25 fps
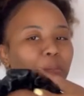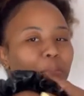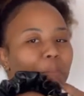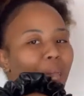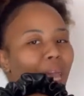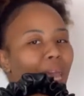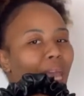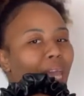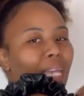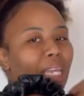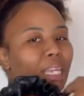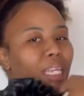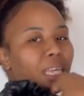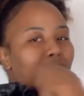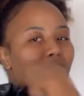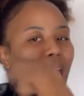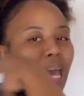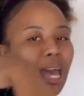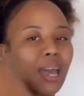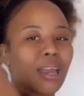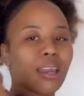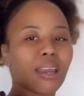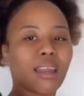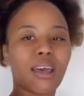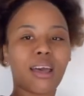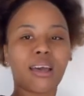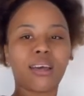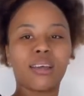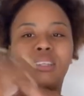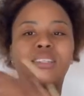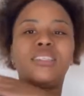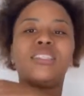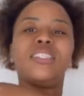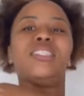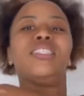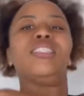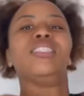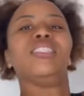bag, banana
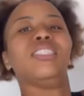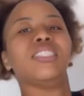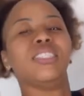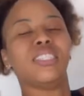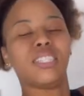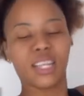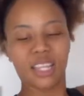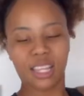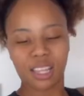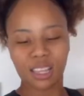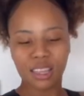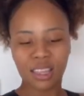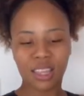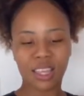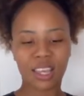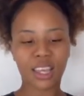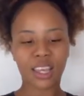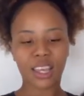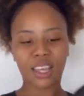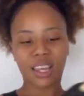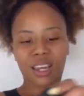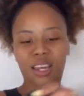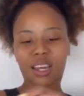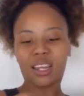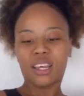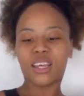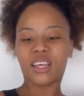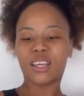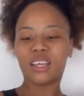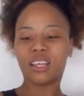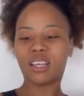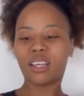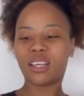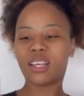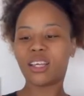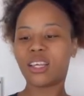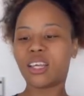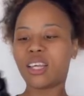and then
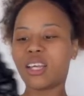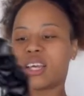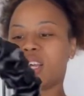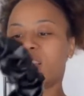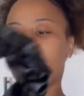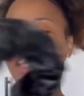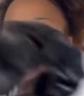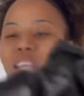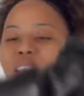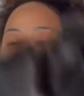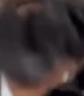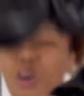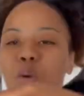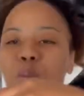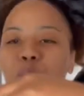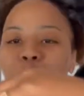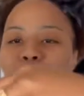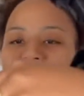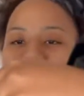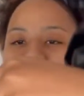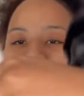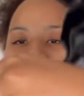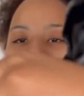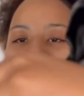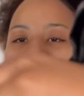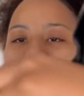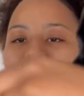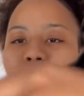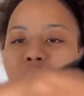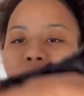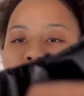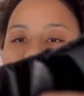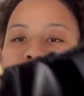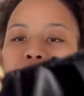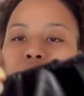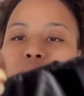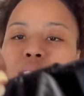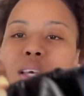it opens with
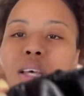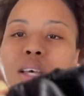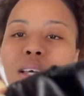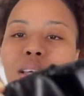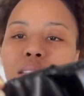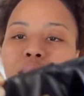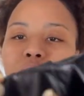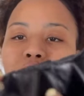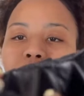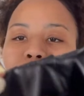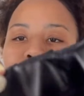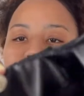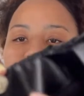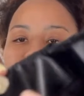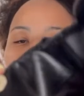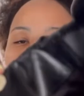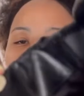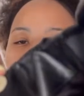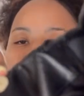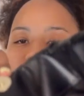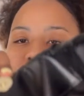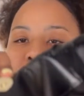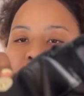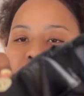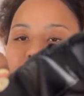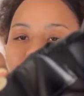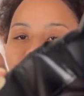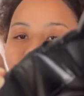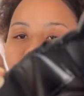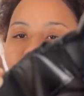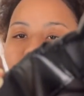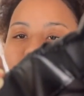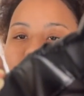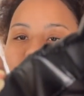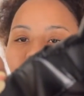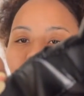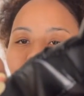this jiggy jigizi i don't know